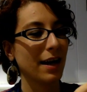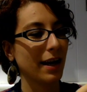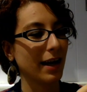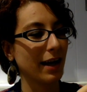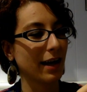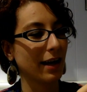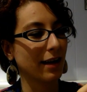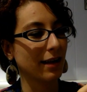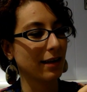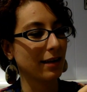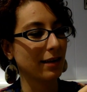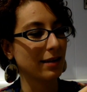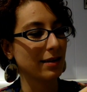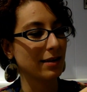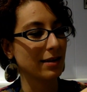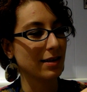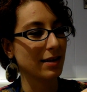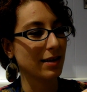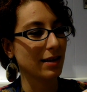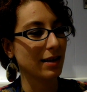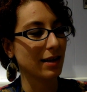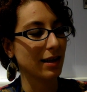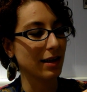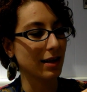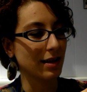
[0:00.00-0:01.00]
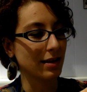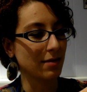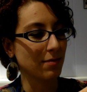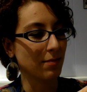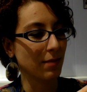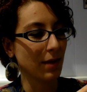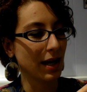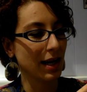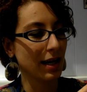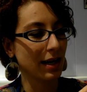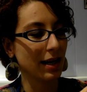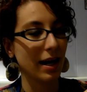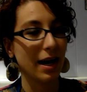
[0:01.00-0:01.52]
And it's
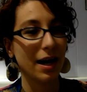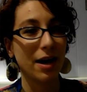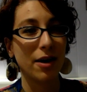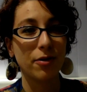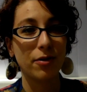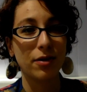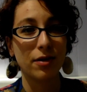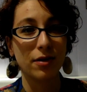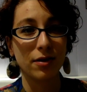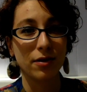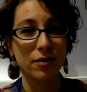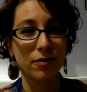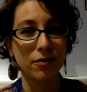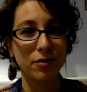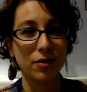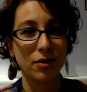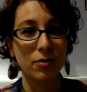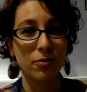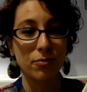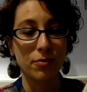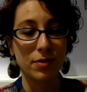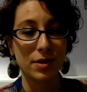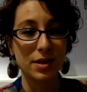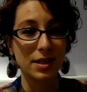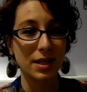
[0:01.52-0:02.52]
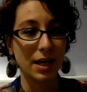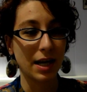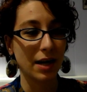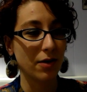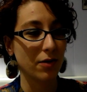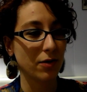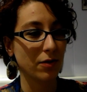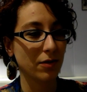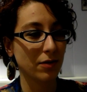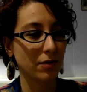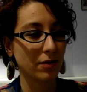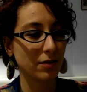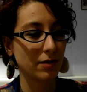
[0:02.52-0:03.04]
made out of
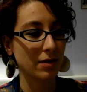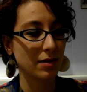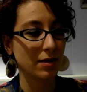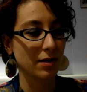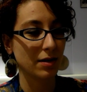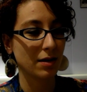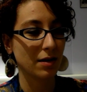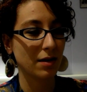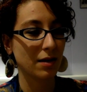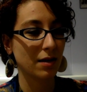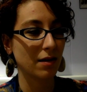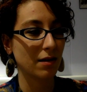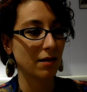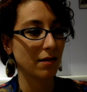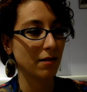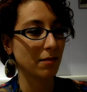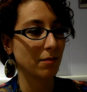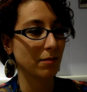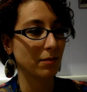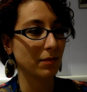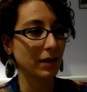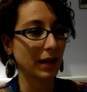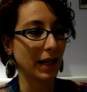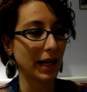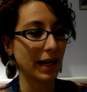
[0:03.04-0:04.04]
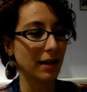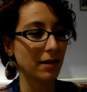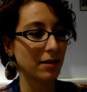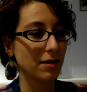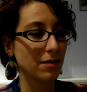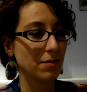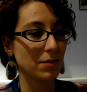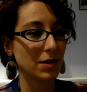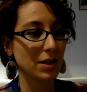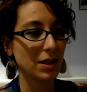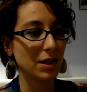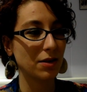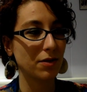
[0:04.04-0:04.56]
recycled plant
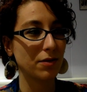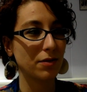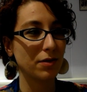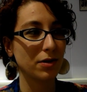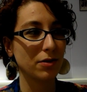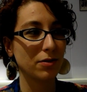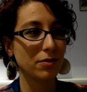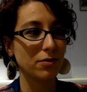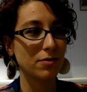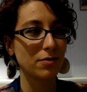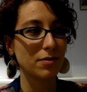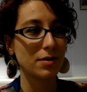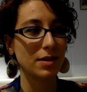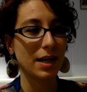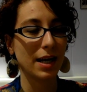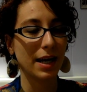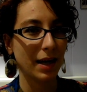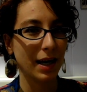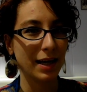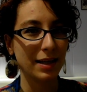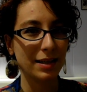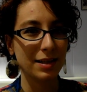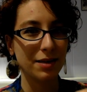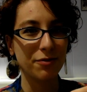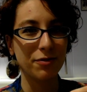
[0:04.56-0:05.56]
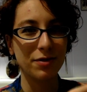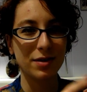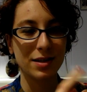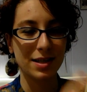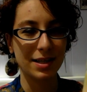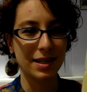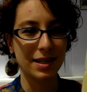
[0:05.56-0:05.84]
materials and different